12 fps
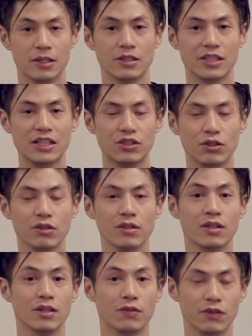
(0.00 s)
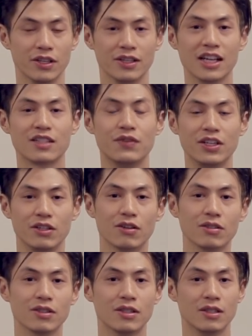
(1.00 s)
Stay tuned for the next
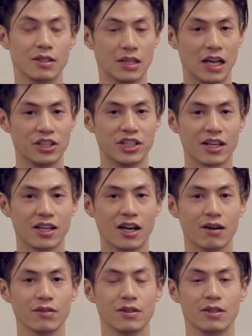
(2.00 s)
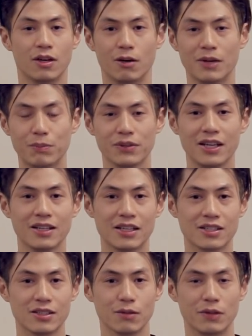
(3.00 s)
videos and check it out on my
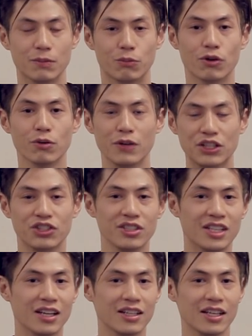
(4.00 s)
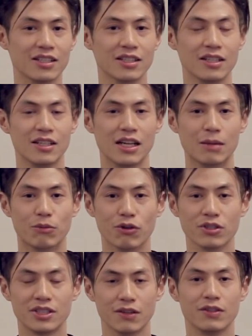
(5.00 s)
playlist with more Wing Chun techniques and
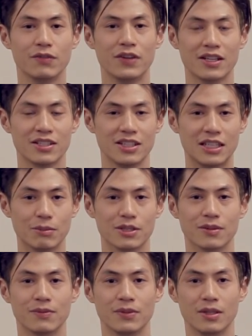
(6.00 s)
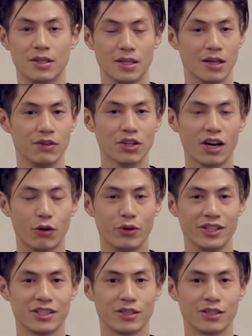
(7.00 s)
more self-defense tips. If you're not already a